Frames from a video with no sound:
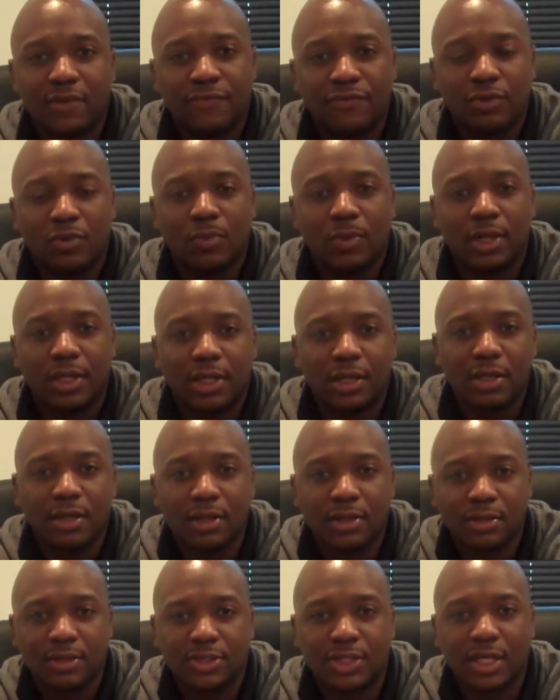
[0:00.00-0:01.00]
If you want to
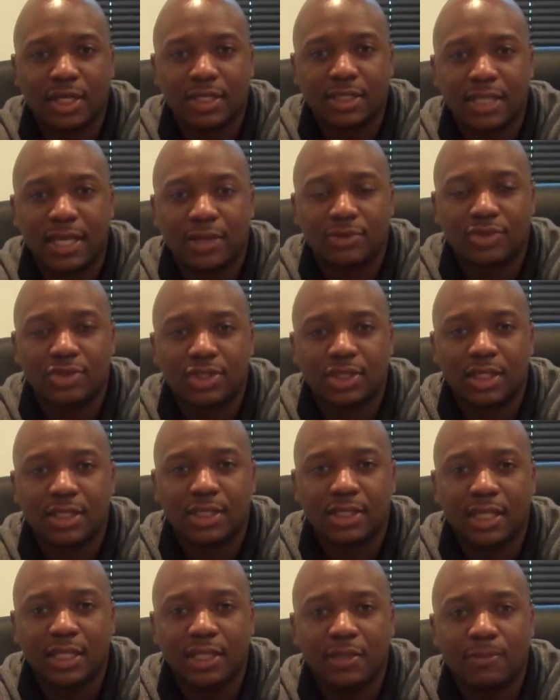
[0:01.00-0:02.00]
check us out, just
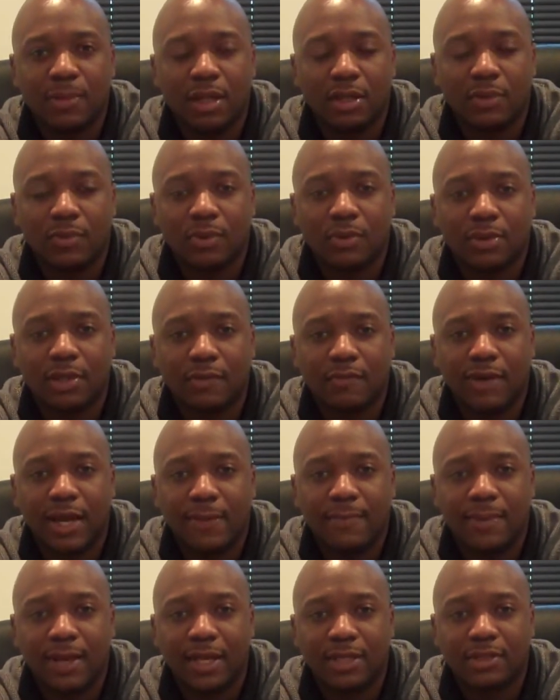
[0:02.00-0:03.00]
send us an email and we'll get
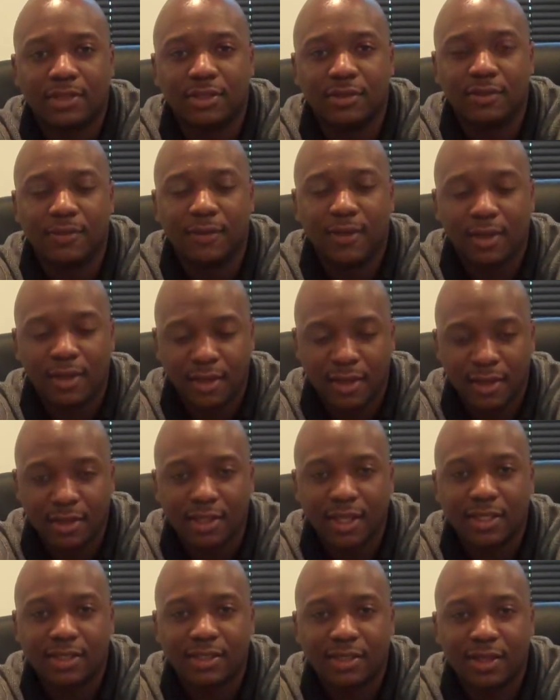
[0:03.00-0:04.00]
right back to you.
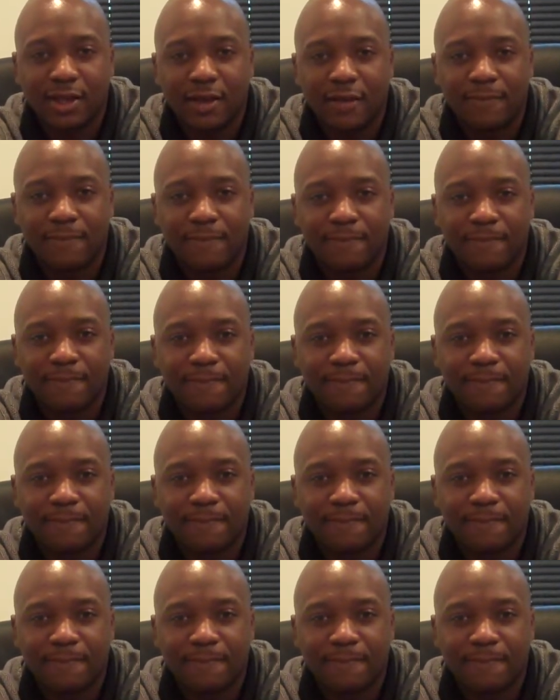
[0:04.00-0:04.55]
Thanks a lot.